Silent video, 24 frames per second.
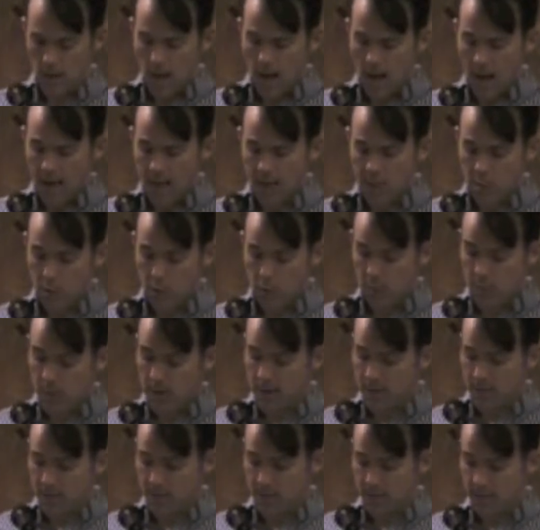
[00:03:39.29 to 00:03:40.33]
I had learned
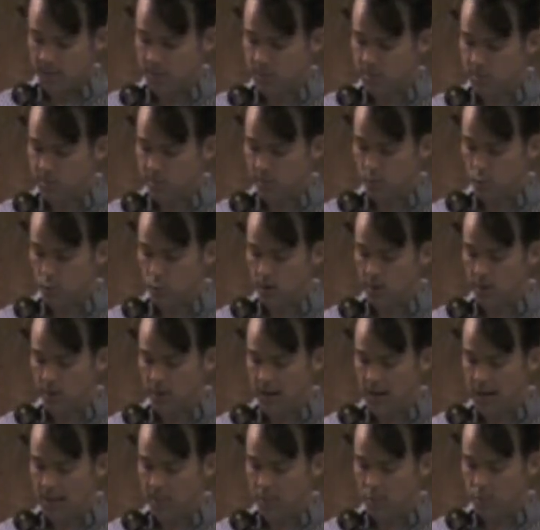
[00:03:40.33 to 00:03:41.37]
by this that the weather
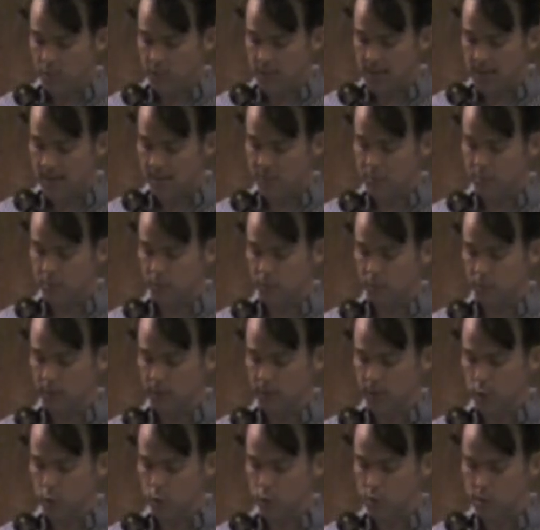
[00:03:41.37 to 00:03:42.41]
app was absolutely
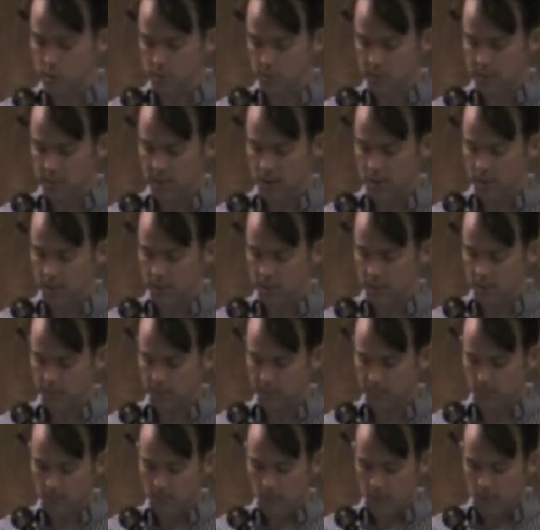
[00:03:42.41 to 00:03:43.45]
useless out here.
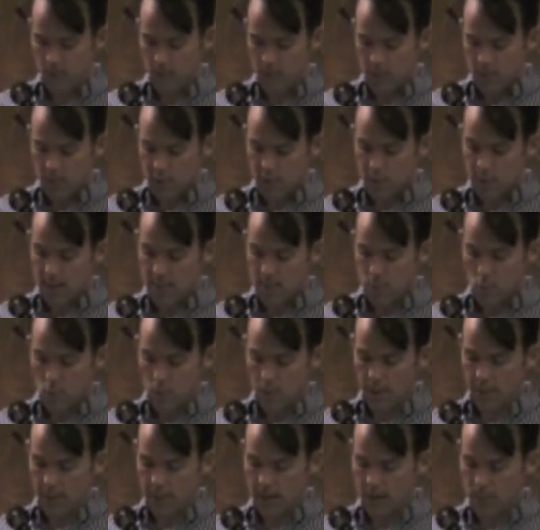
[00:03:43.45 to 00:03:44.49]
So that
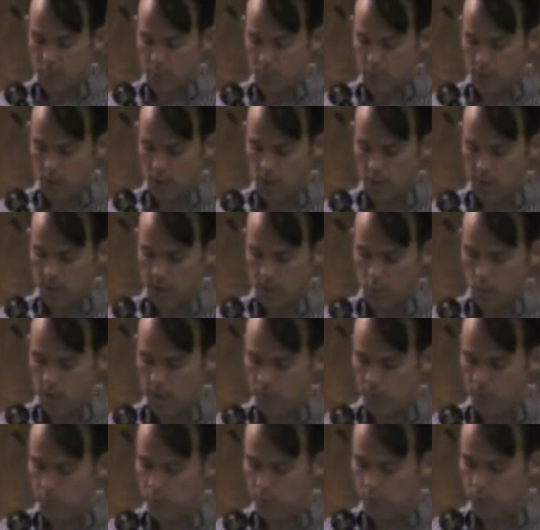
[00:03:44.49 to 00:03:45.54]
morning, I put on a
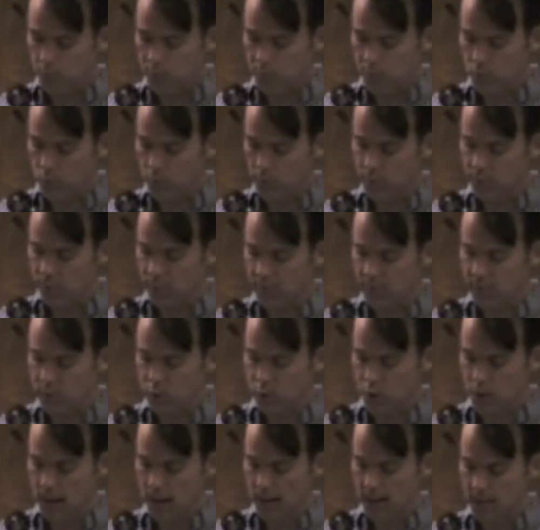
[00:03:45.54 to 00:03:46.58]
weatherproof North Face
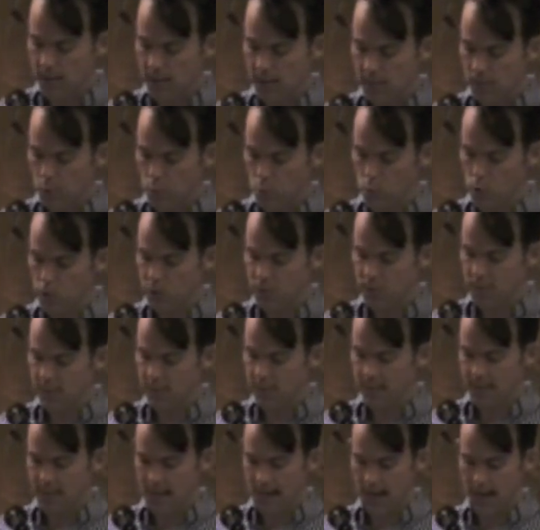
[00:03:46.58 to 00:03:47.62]
jacket, a wool
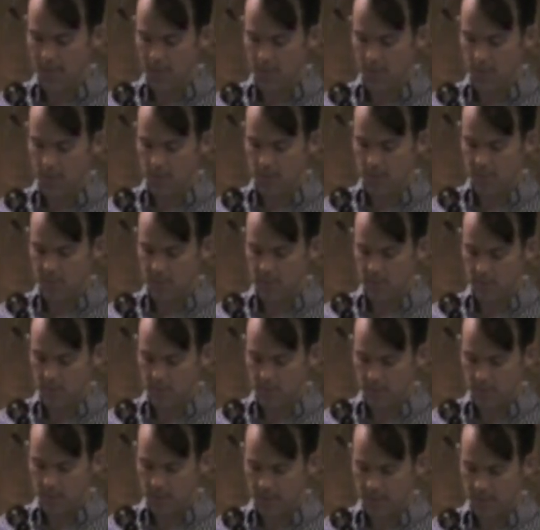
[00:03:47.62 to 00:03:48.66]
ski cap, and my
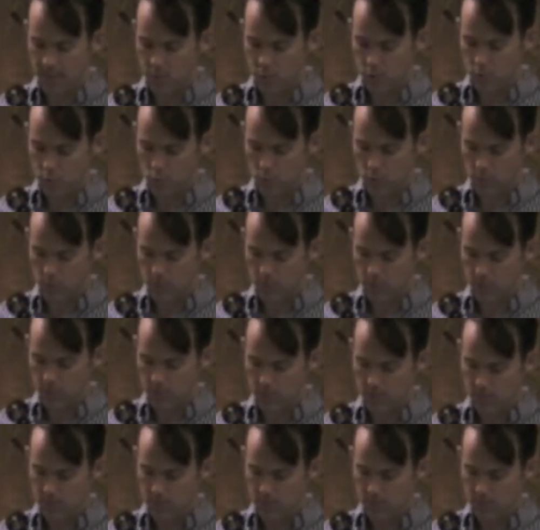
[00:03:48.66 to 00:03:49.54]
skimpy Nike shorts.